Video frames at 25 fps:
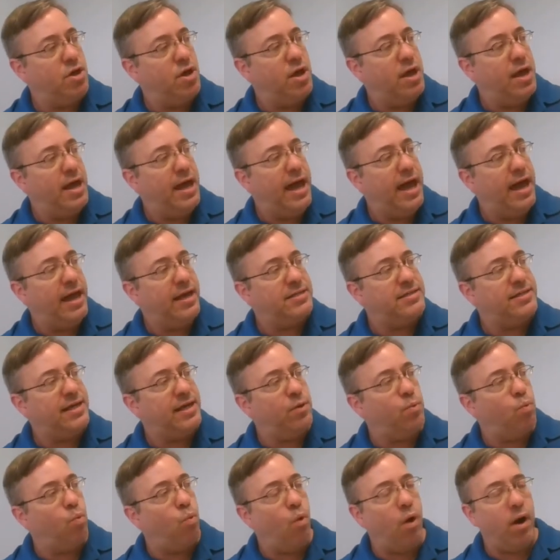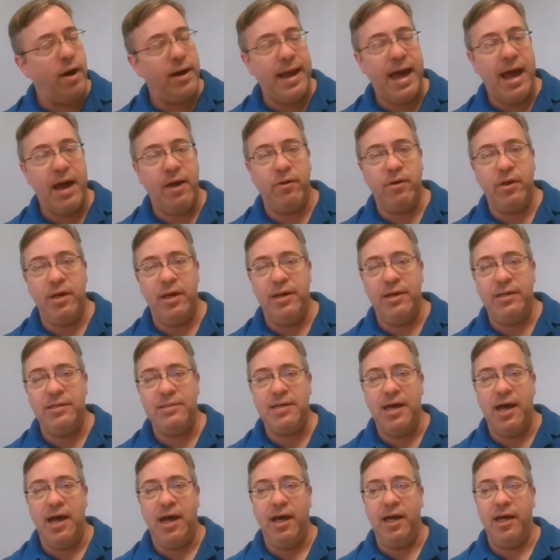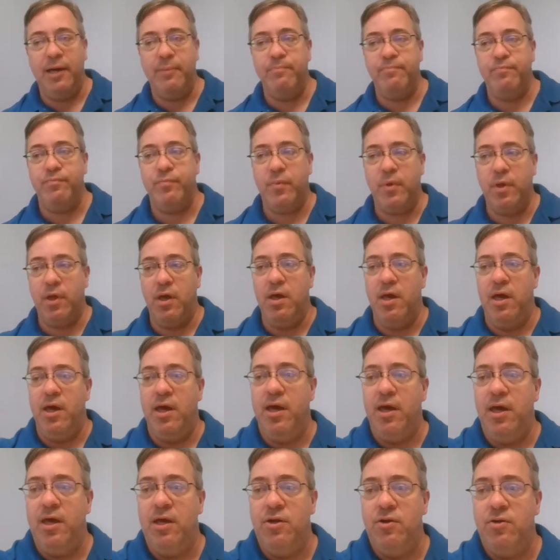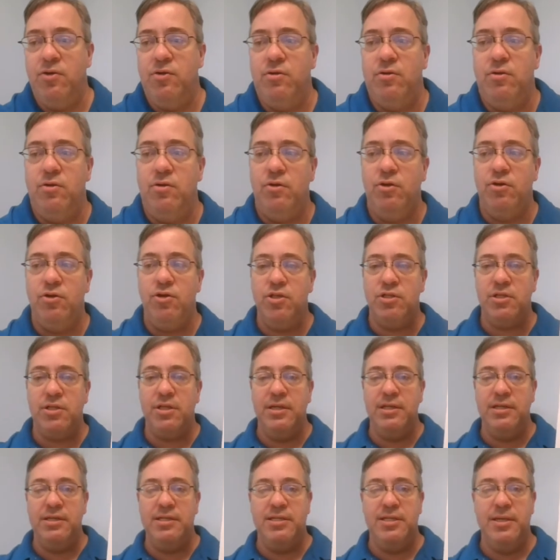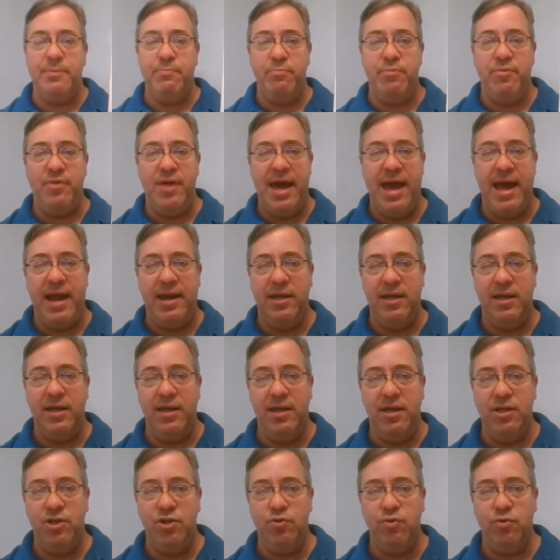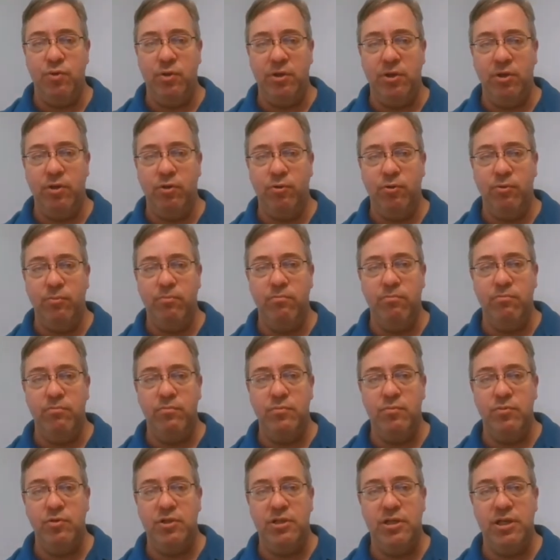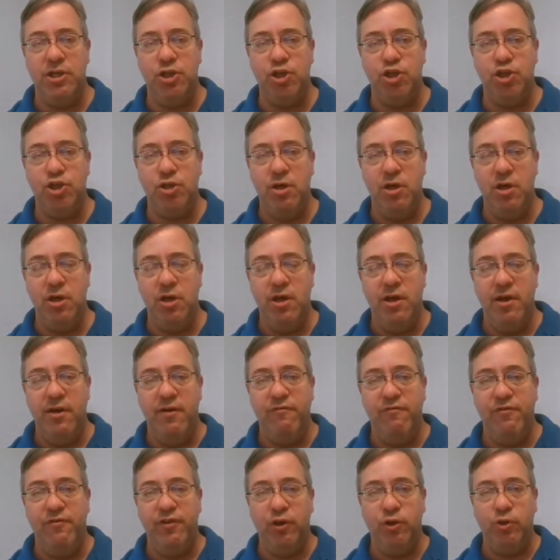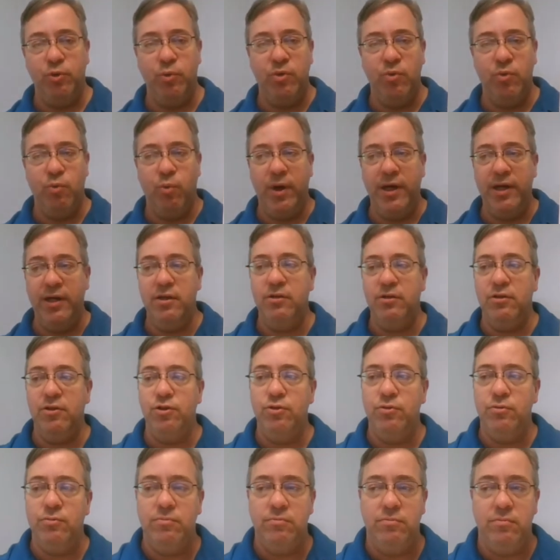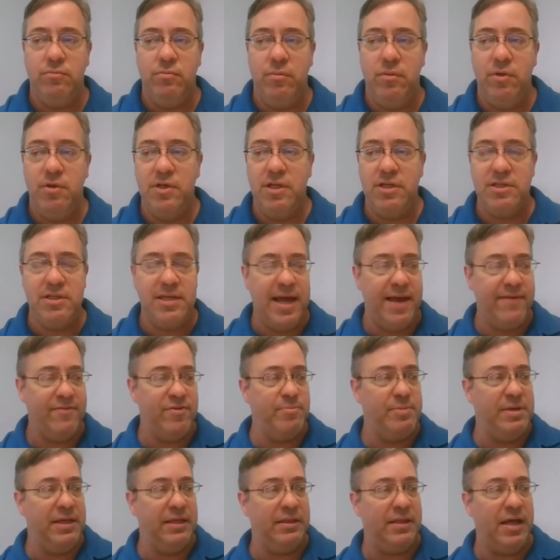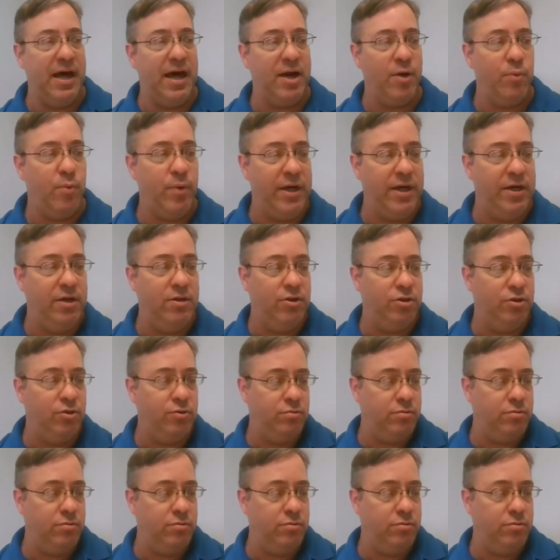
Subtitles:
and take one out at a time, and you're just going to dip that into a little dish filled with white glue. It doesn't have to be a lot of white glue,